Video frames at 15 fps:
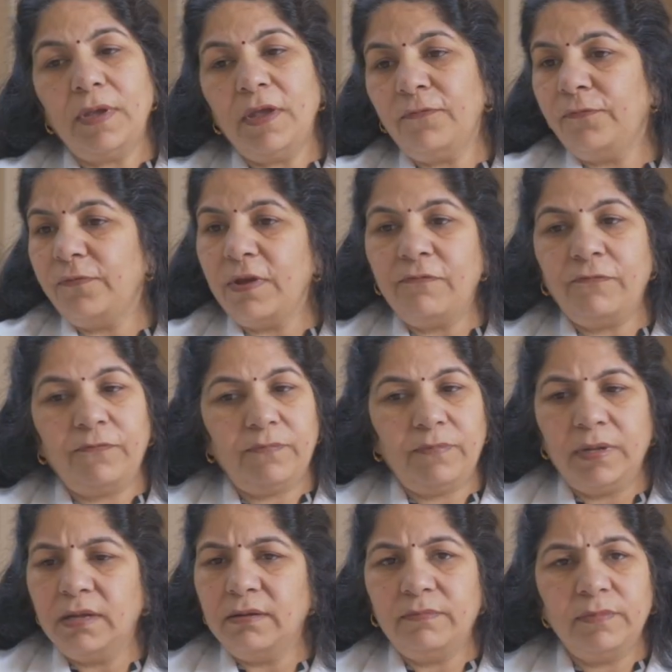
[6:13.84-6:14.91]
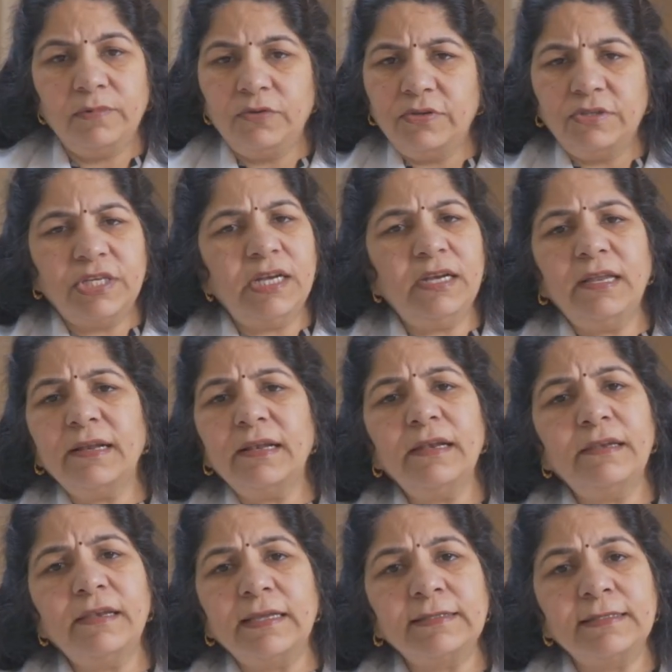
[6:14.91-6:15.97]
if
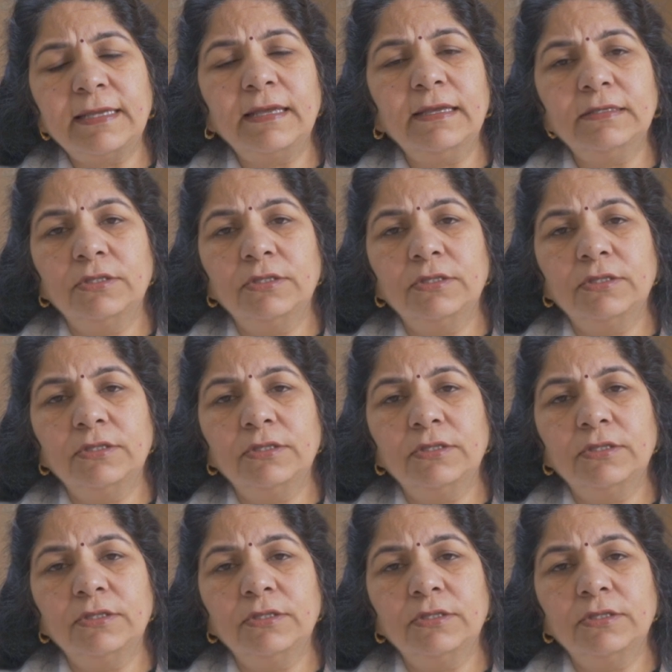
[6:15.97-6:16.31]
genetically testing